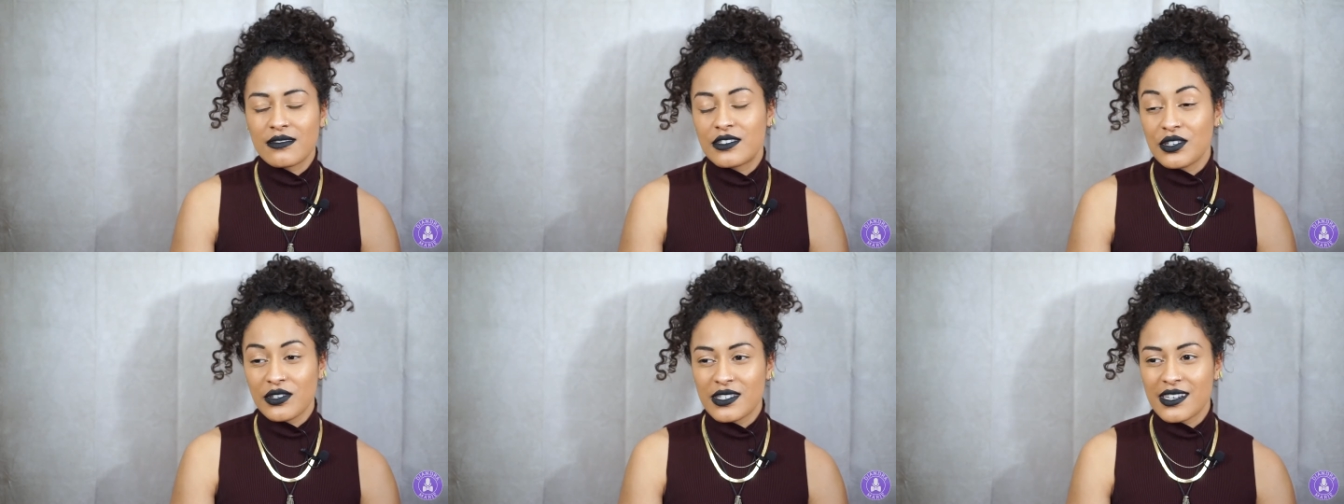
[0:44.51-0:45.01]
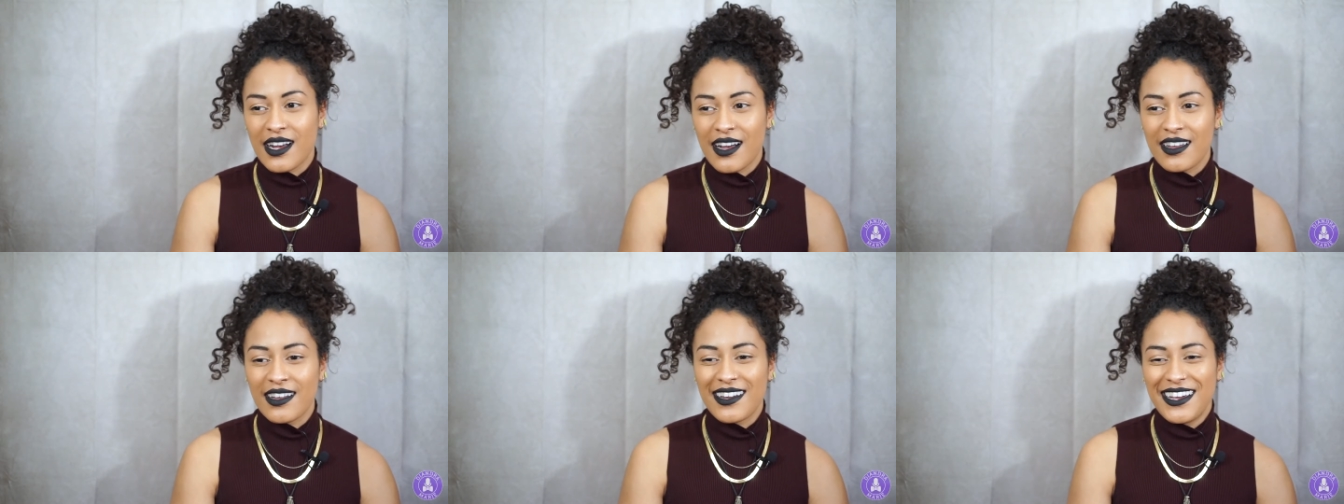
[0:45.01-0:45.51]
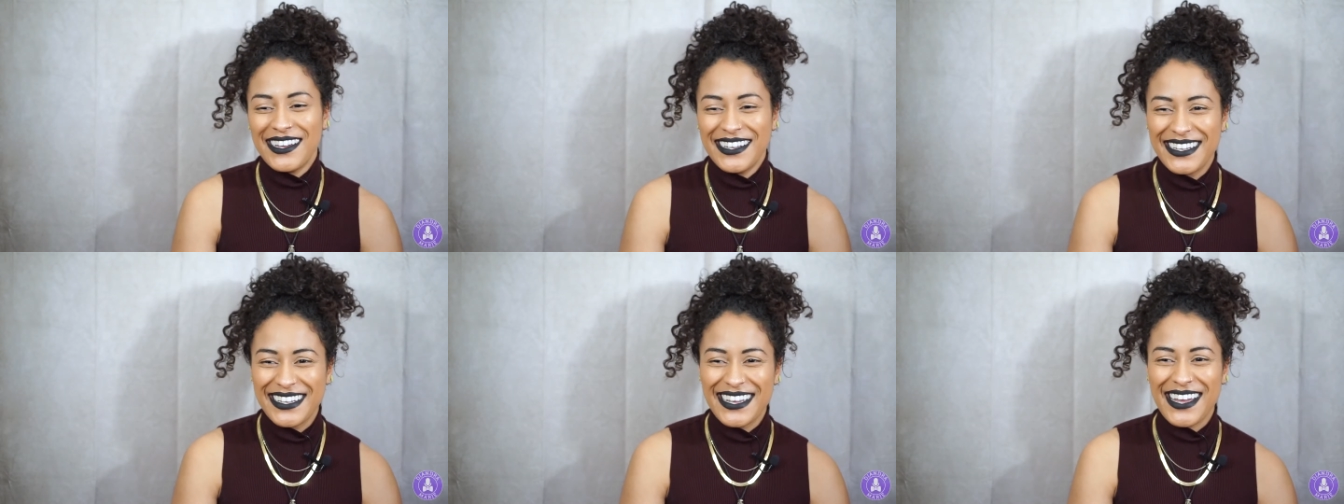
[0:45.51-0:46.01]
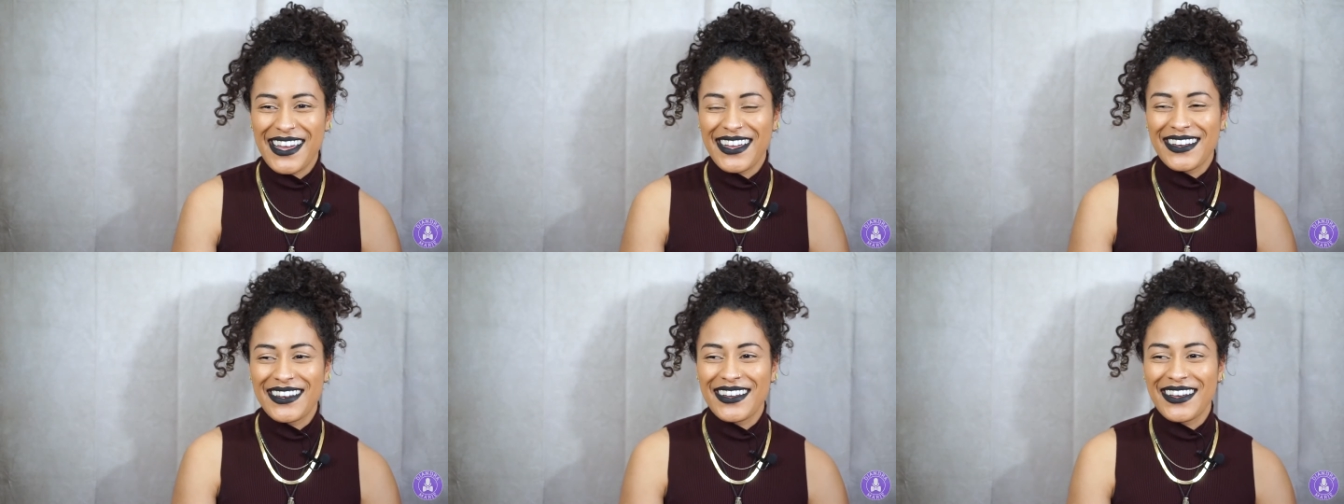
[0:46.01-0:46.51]
Jill Scott
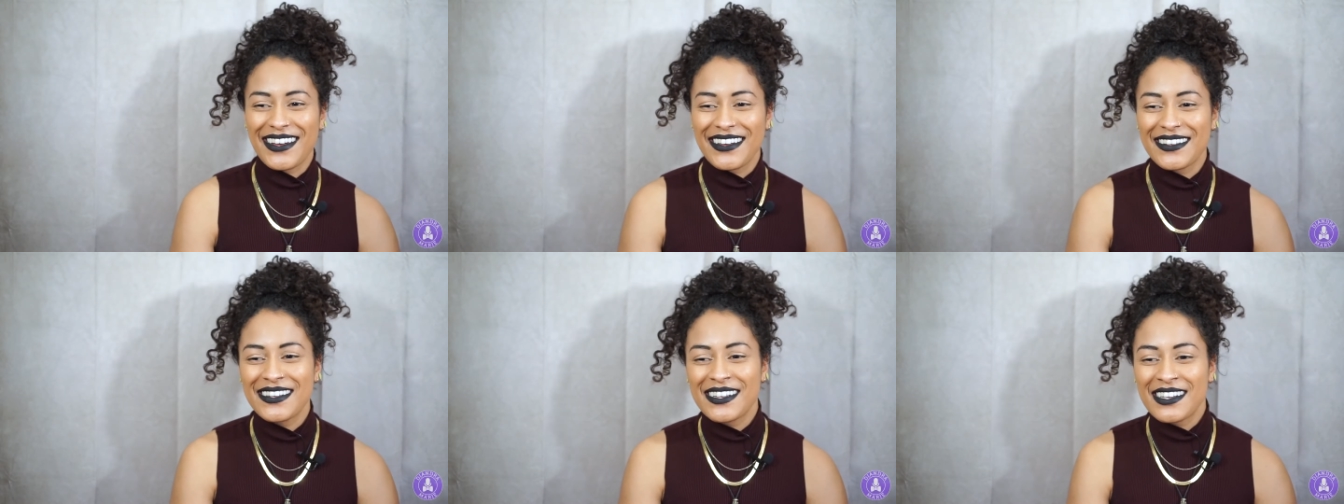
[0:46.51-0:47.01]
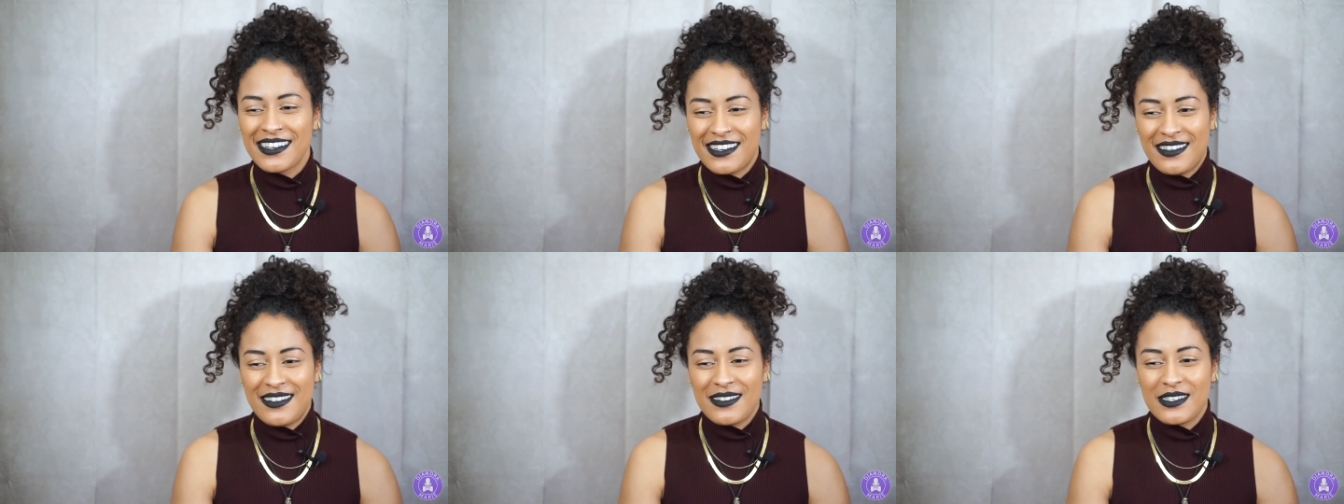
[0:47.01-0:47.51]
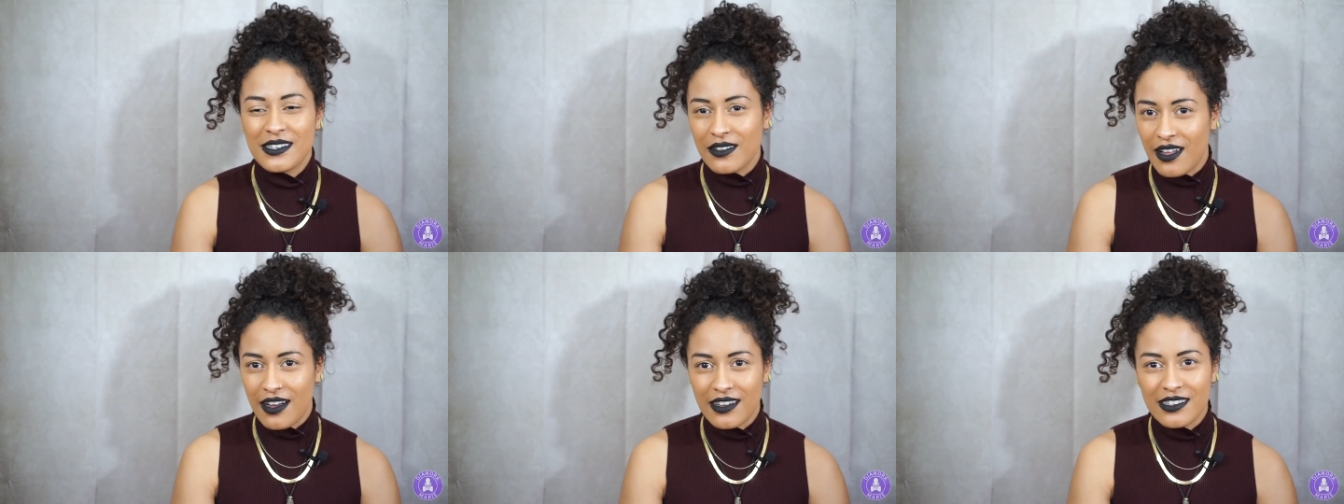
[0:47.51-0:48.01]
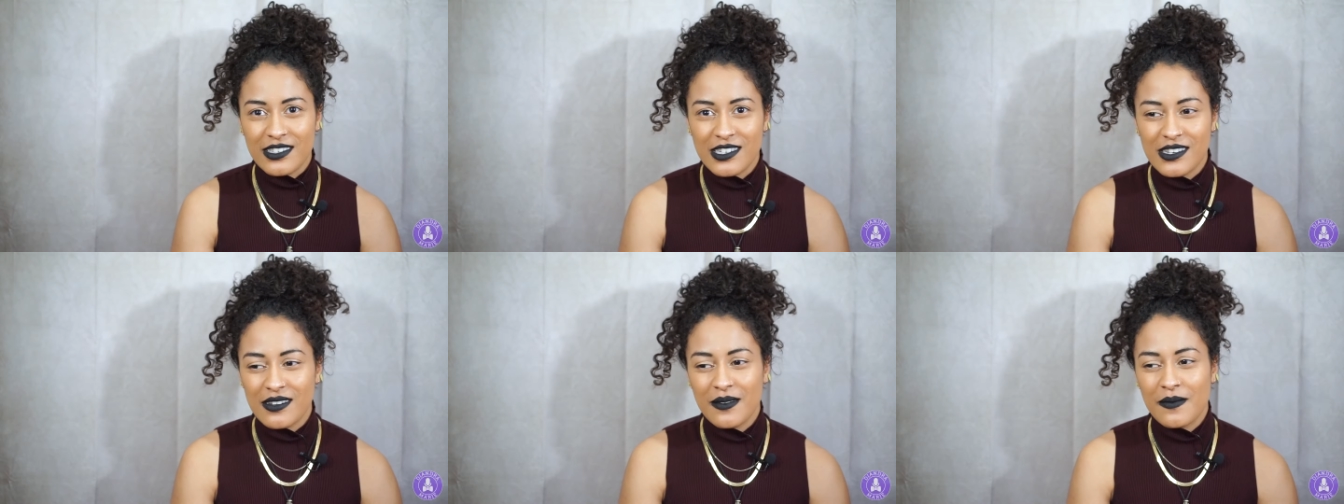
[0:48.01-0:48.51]
and
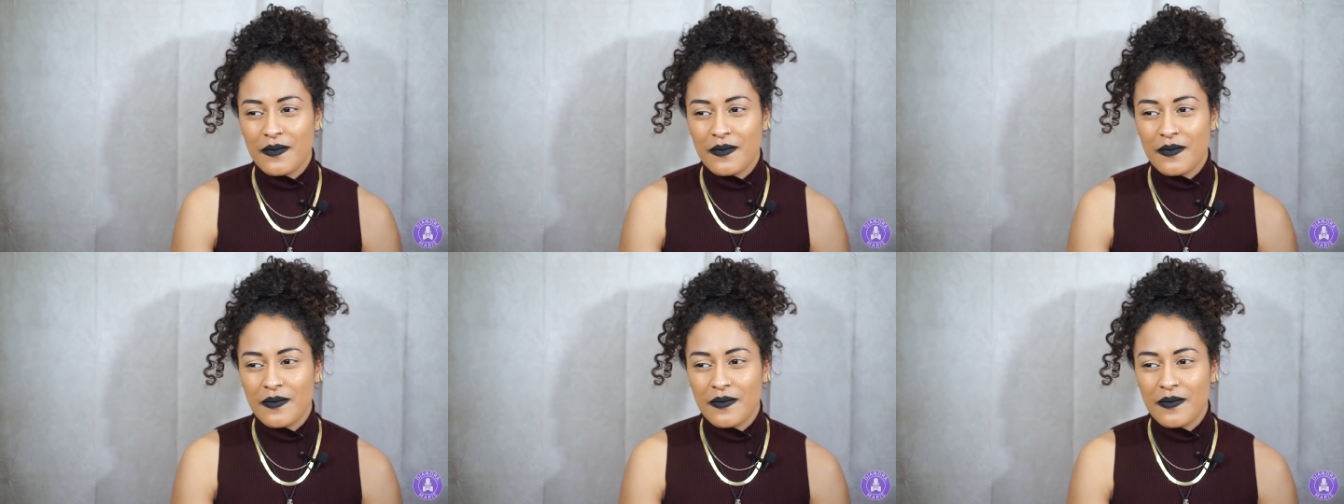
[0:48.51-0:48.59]
Solange.